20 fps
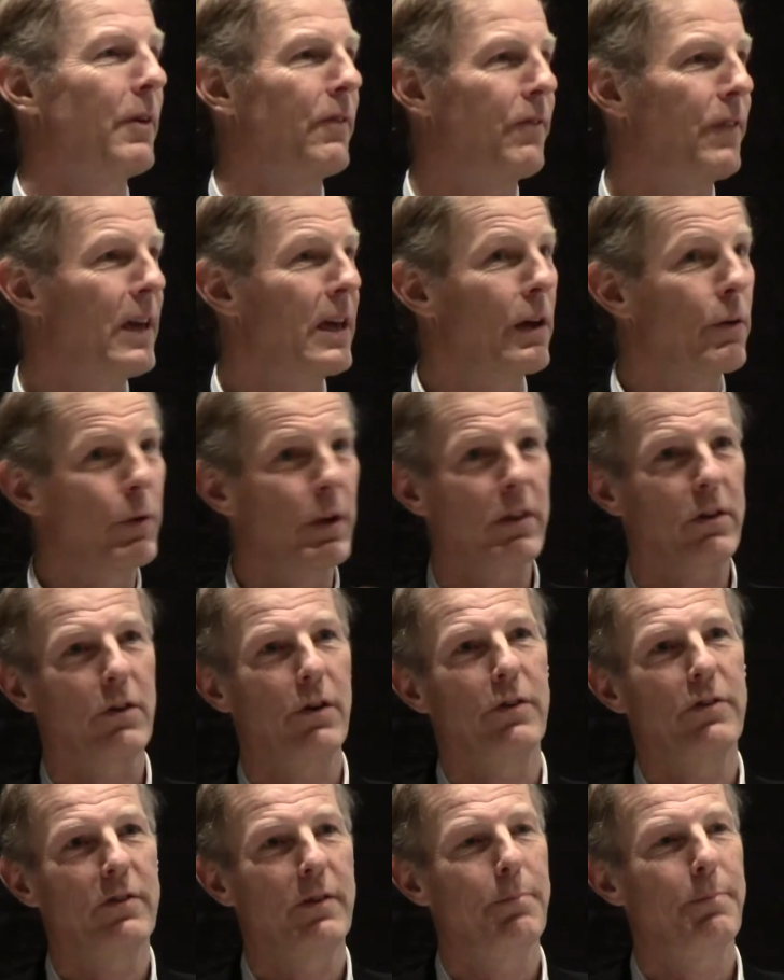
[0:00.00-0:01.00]
them a fee, which
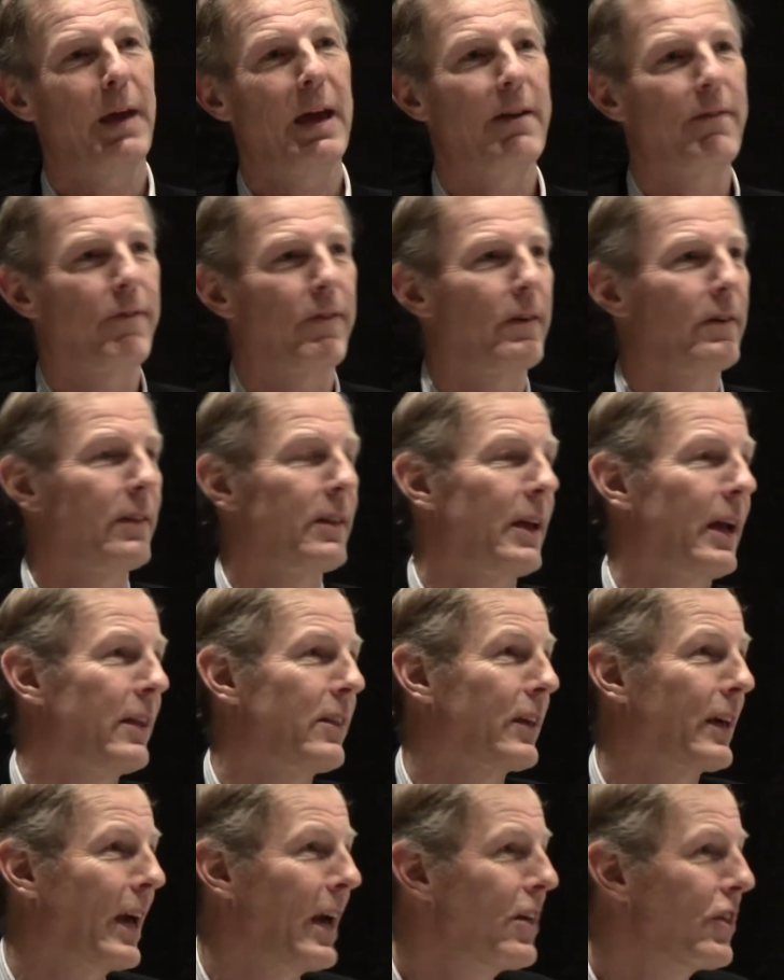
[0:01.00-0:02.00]
goes to pay for the
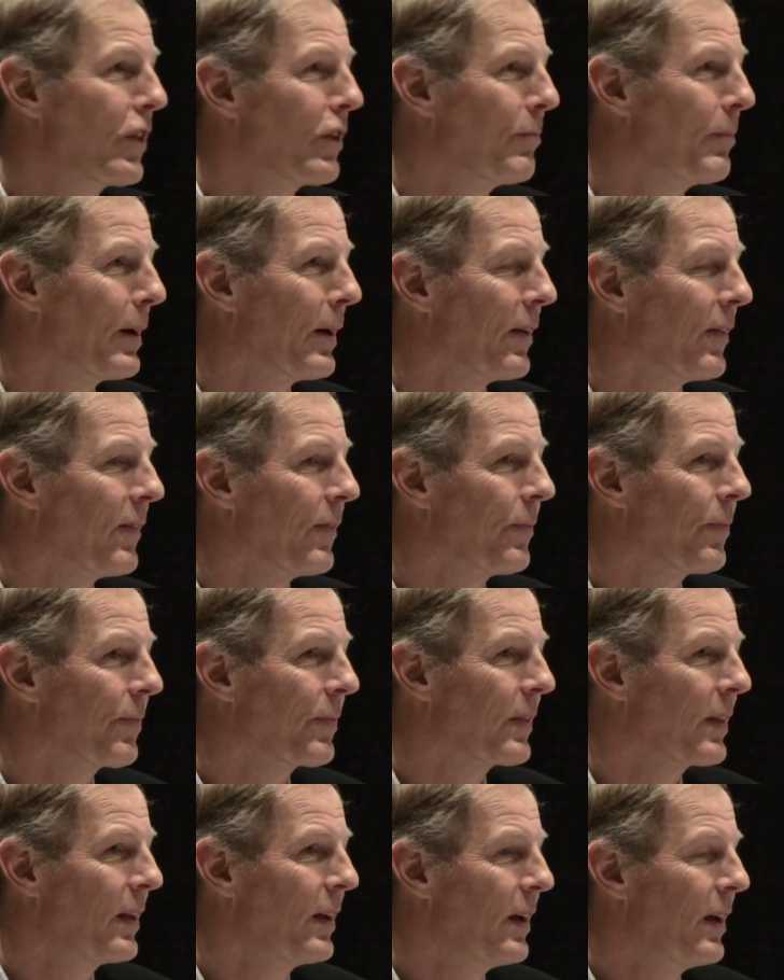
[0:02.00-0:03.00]
education bill.
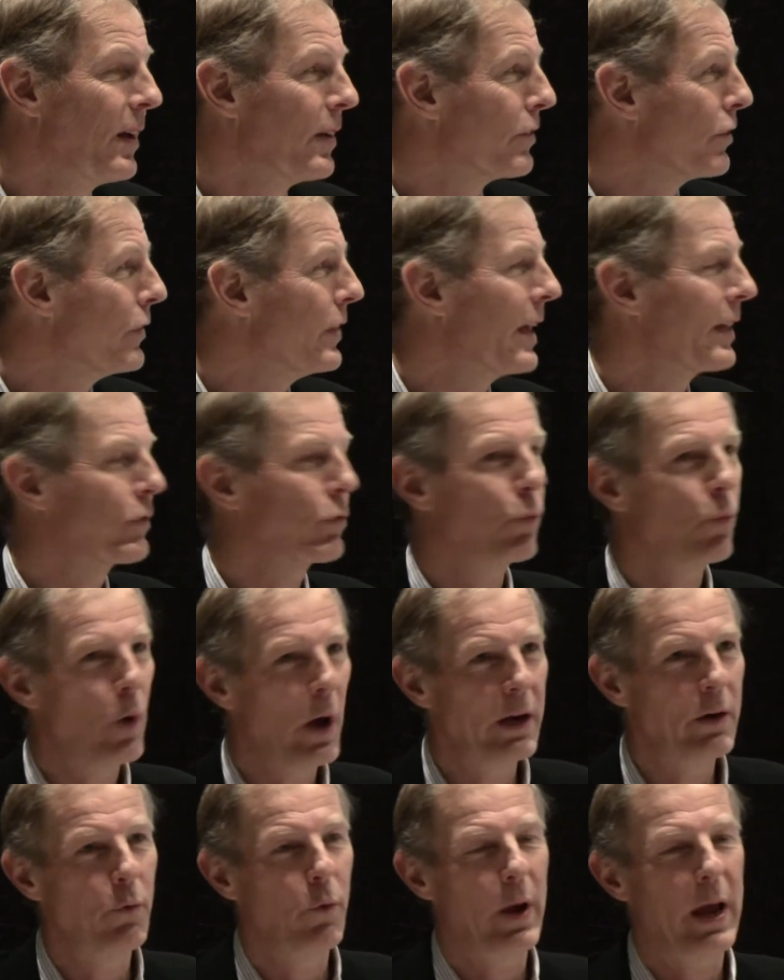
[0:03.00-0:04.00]
So that's
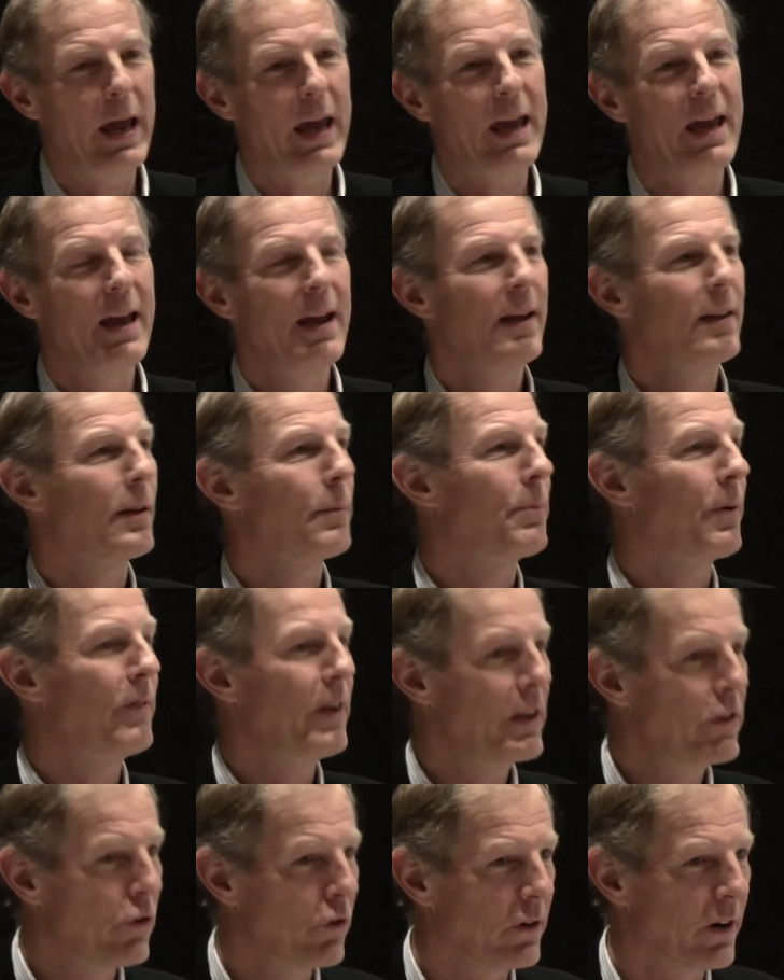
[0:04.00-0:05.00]
one way the
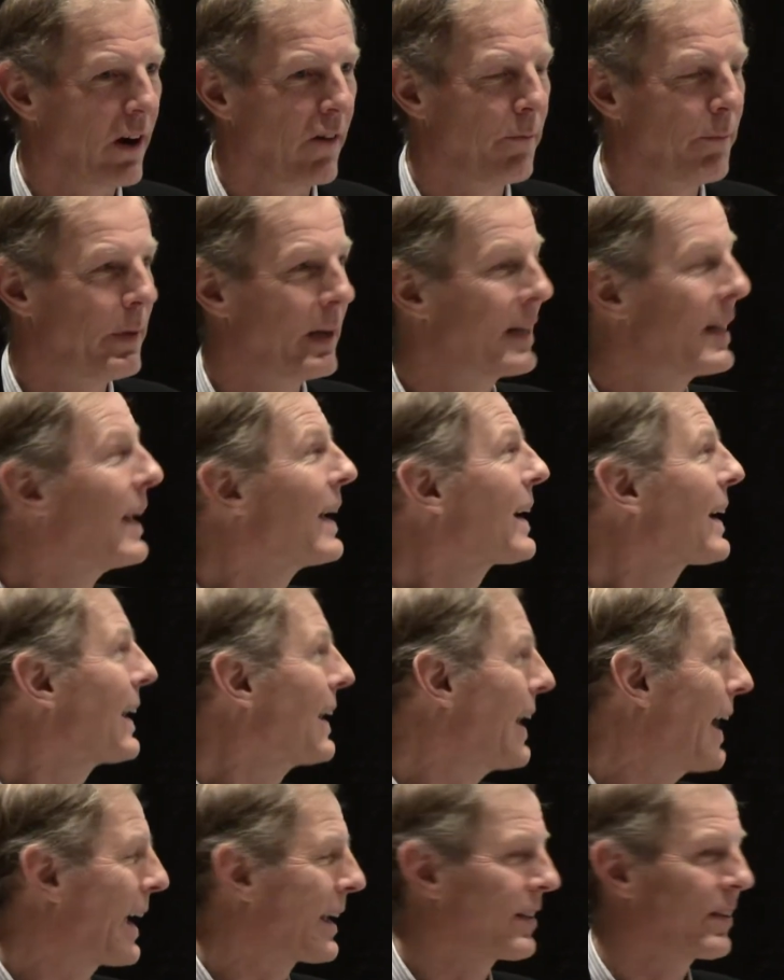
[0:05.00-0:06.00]
provincial government
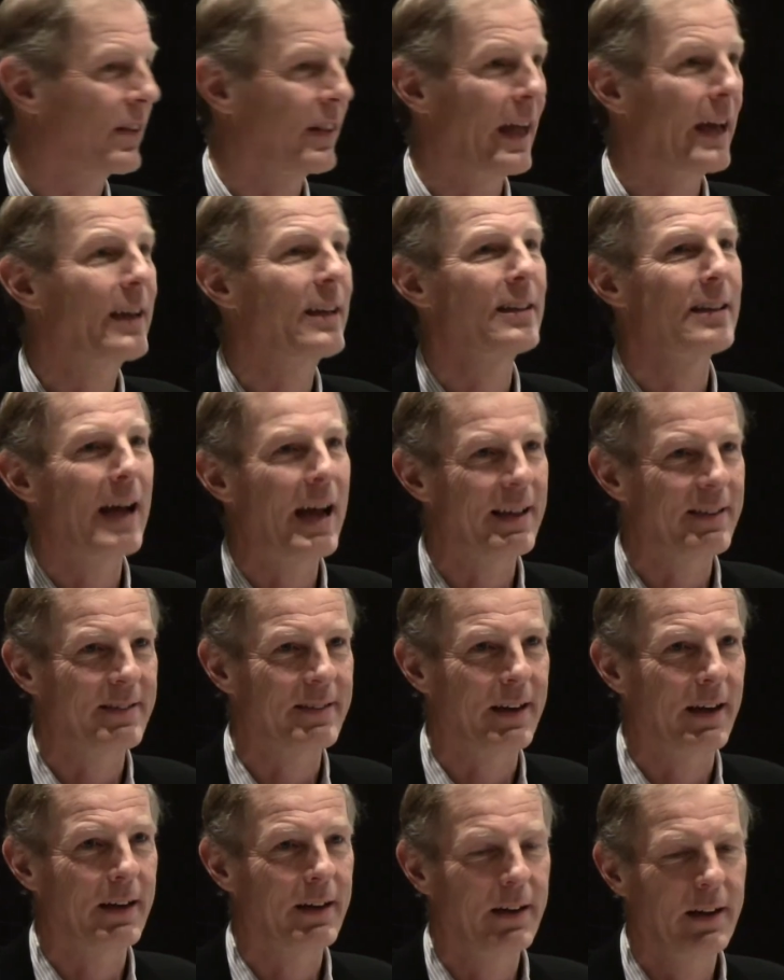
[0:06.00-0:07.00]
collects, like
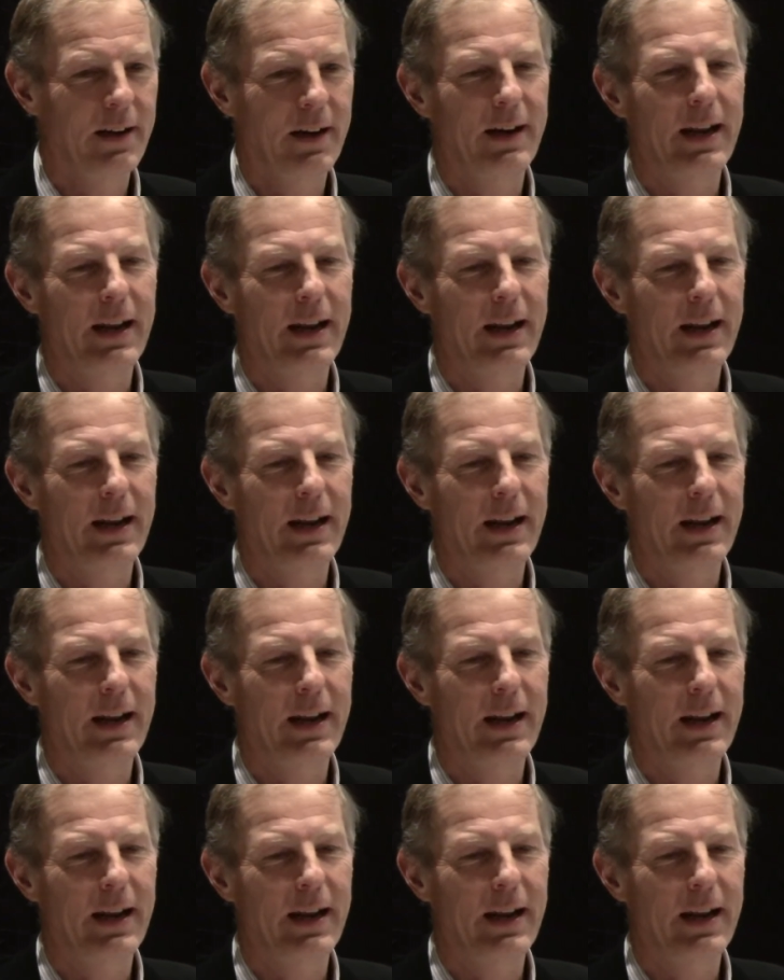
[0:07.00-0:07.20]
Alaska,